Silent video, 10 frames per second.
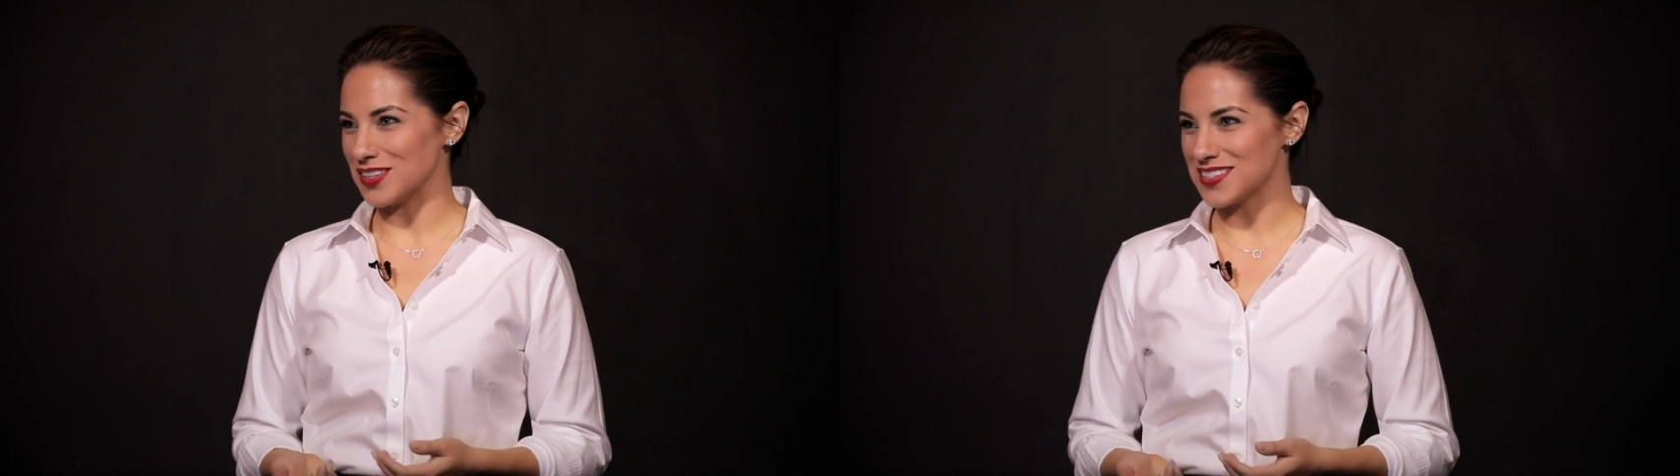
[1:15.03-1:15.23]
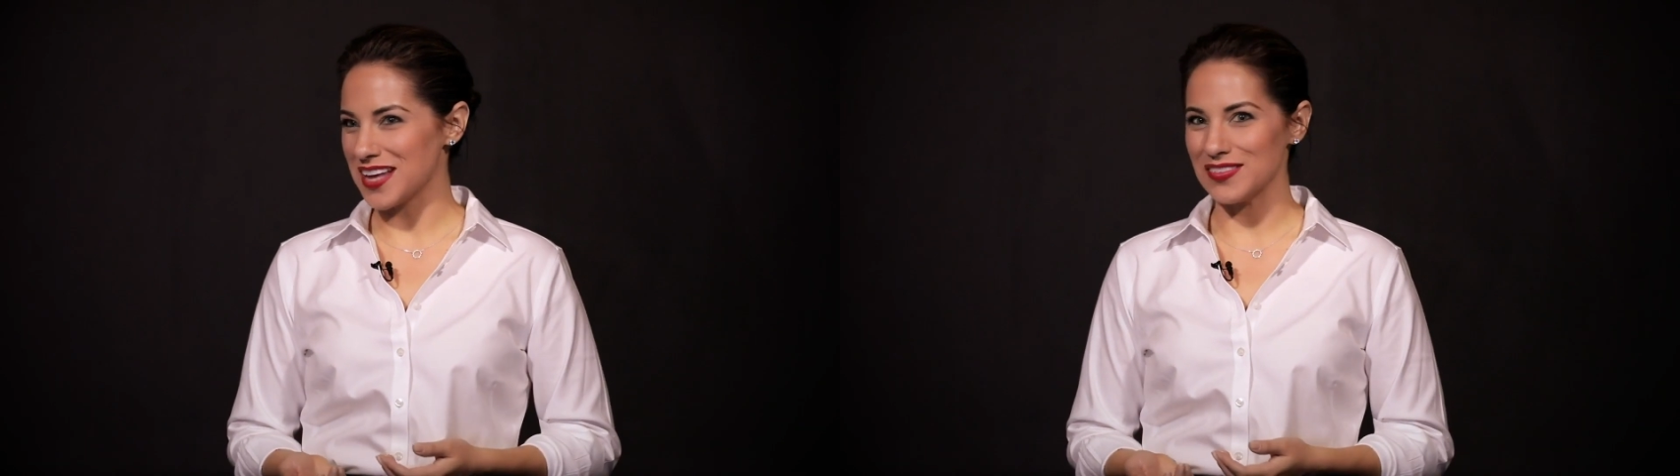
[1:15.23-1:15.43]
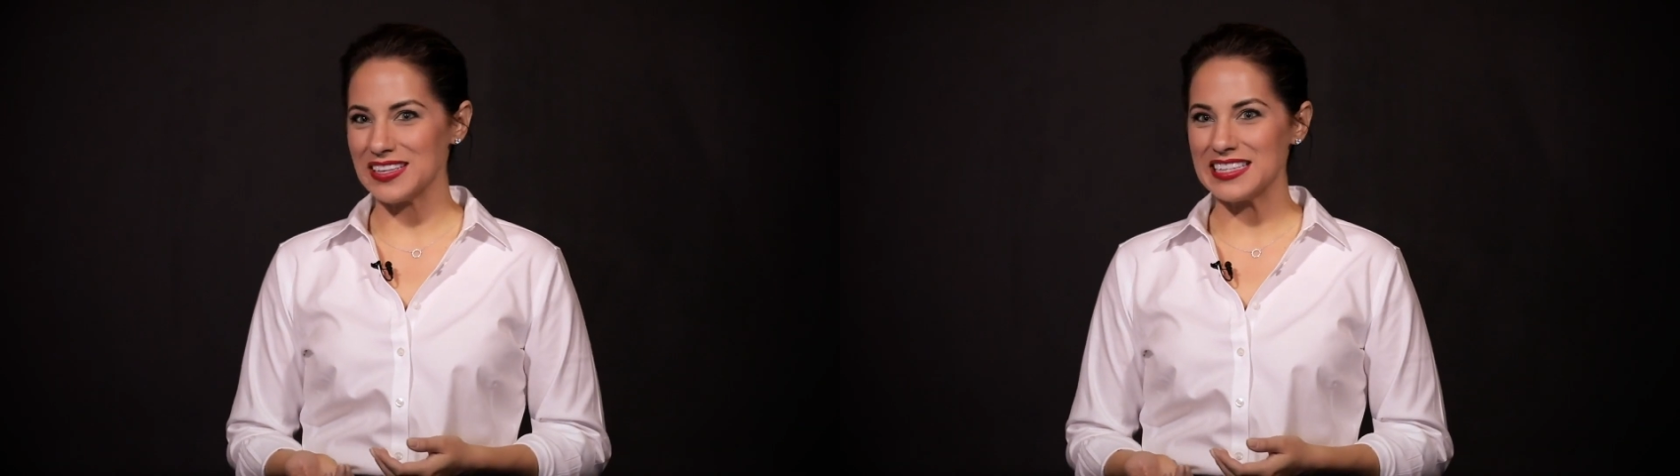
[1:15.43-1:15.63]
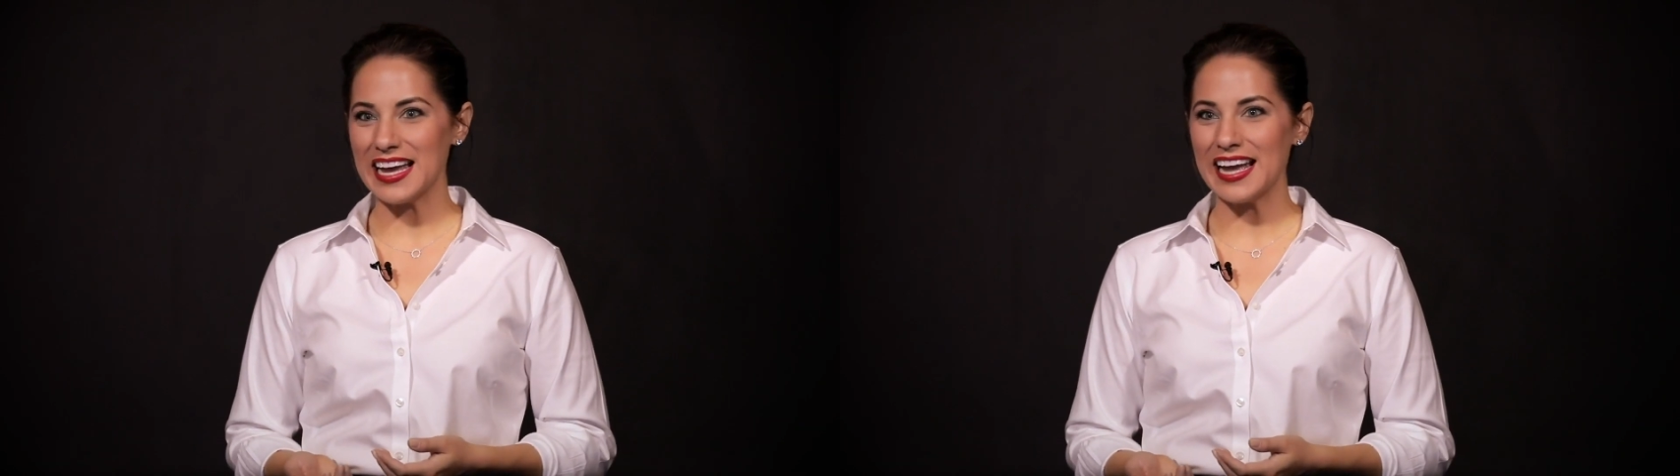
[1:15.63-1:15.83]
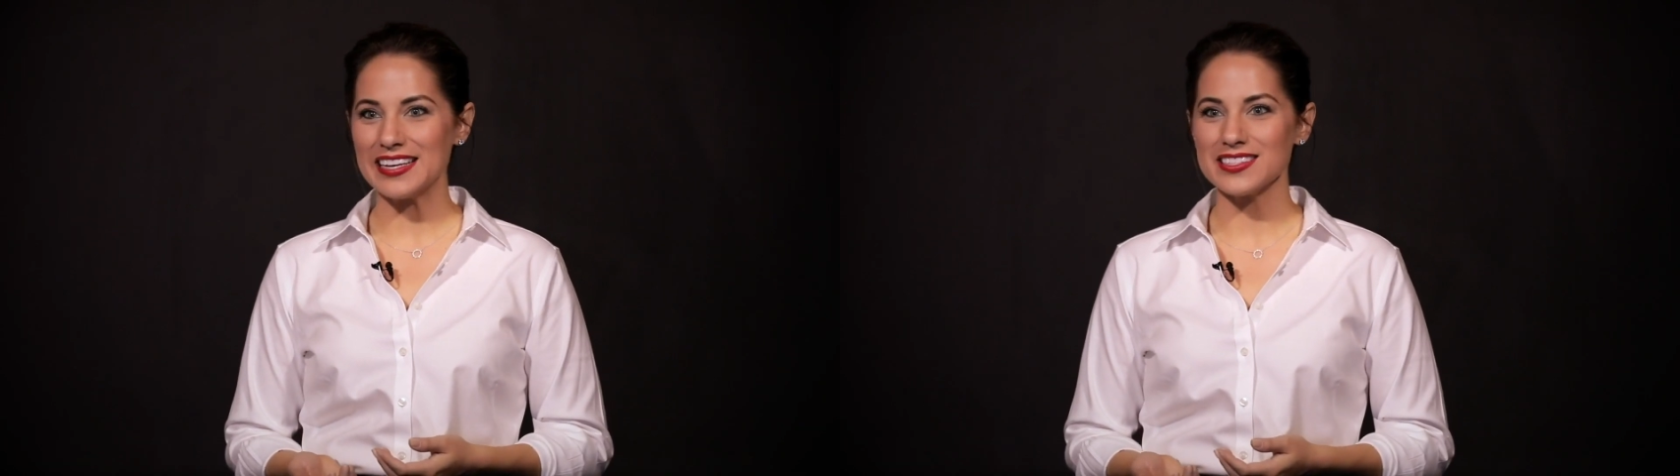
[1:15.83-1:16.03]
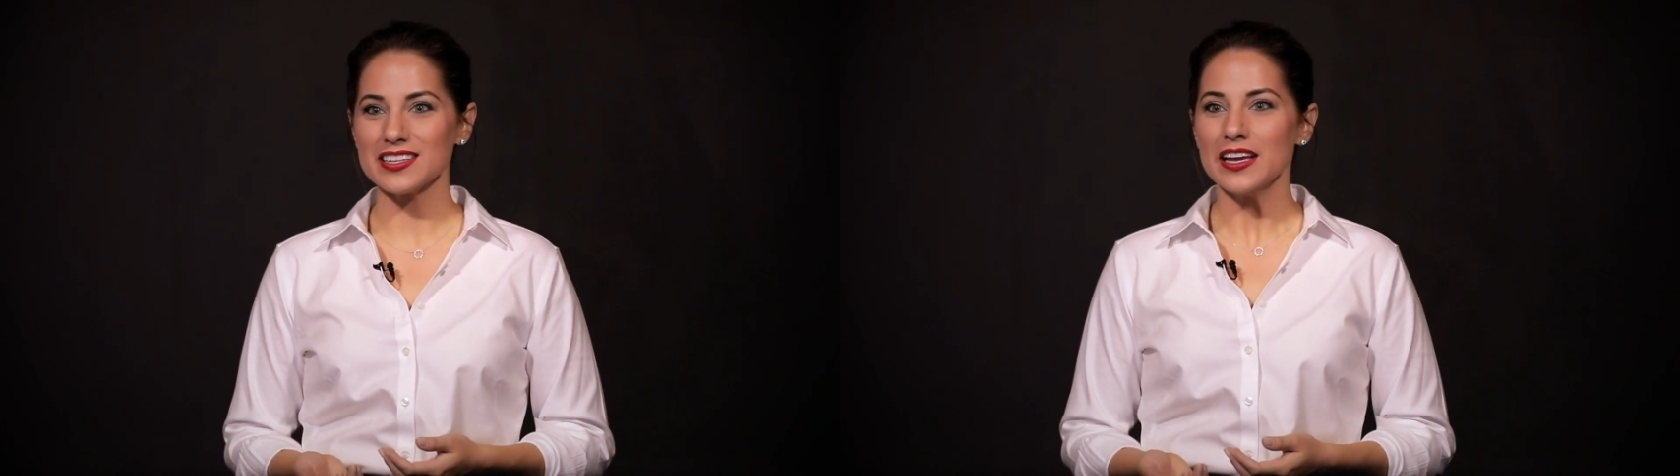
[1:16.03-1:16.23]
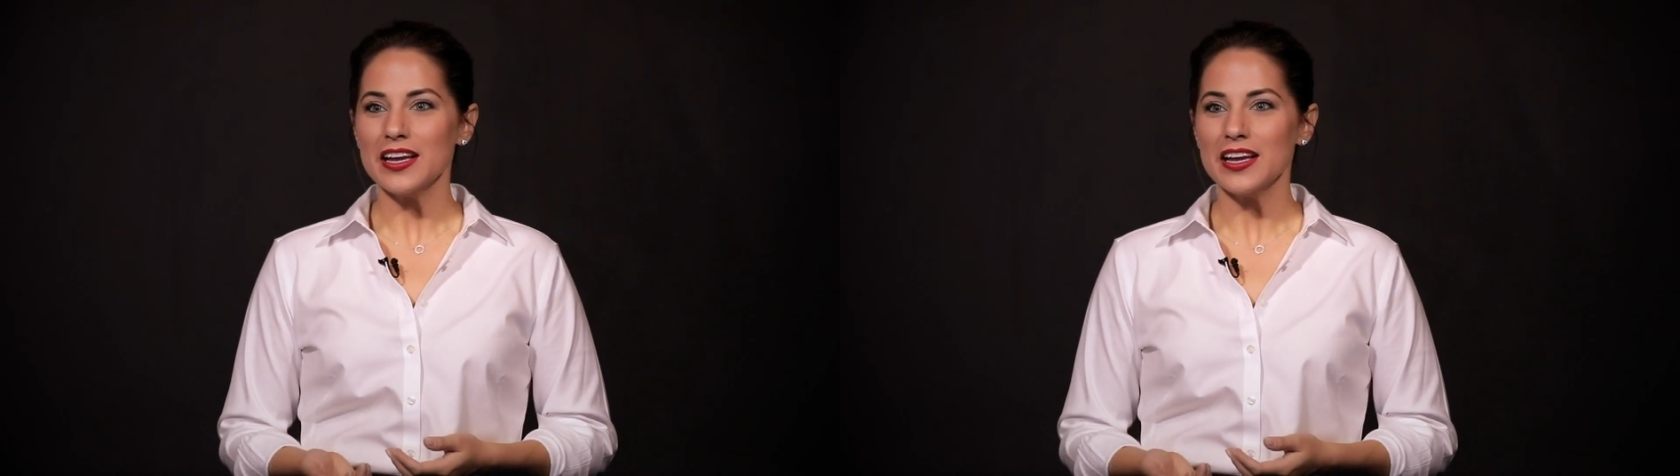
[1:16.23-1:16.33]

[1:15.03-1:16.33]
in 7 days.